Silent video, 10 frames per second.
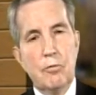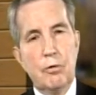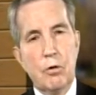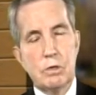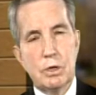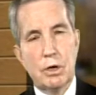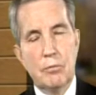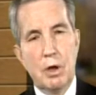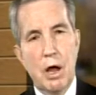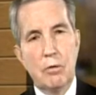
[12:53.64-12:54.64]
folks to
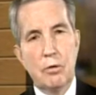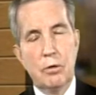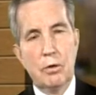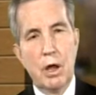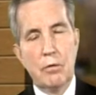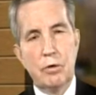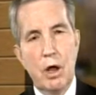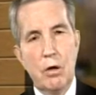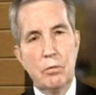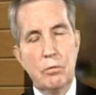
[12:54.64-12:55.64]
come down to the
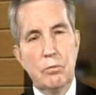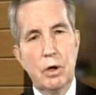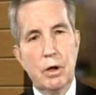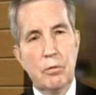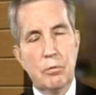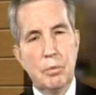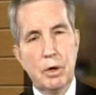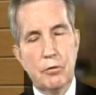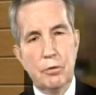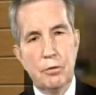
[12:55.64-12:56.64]
downtown,
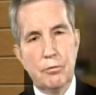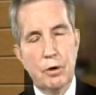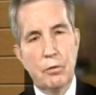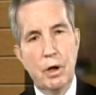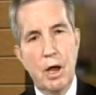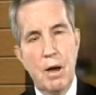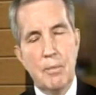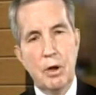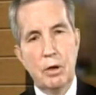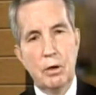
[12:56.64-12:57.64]
because with the freeway
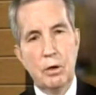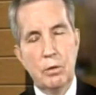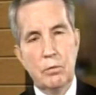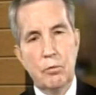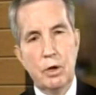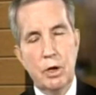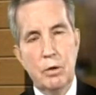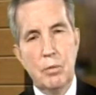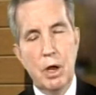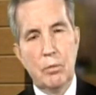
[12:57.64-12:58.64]
happening, we need to
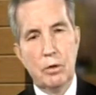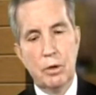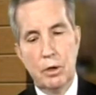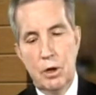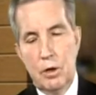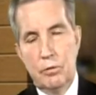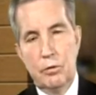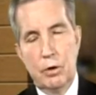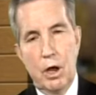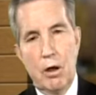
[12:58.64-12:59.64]
be able
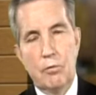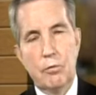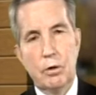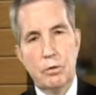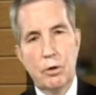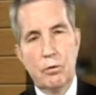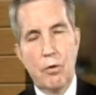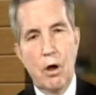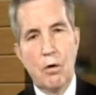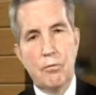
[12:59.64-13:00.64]
to have a
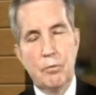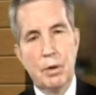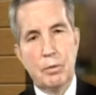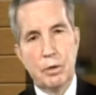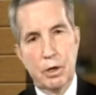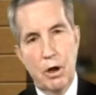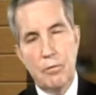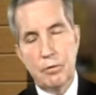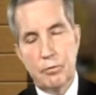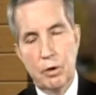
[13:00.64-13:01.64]
draw for people to get
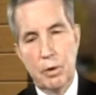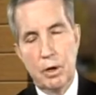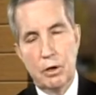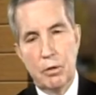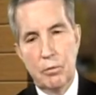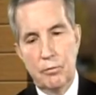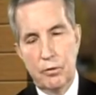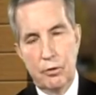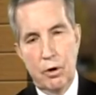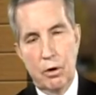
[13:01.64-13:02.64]
off the freeway and come and
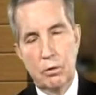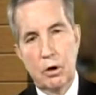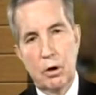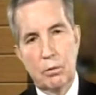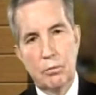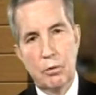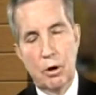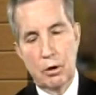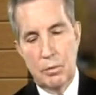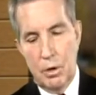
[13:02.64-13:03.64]
visit our
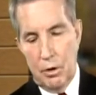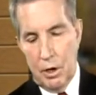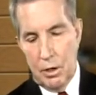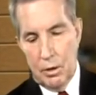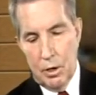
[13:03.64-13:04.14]
community.